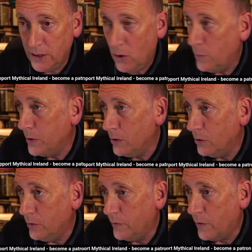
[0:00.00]
Hope you're in
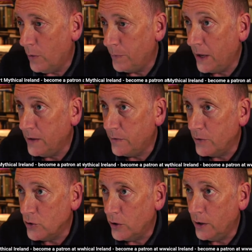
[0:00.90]
good form. Thanks for
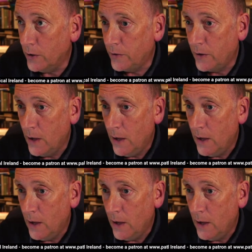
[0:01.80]
joining us.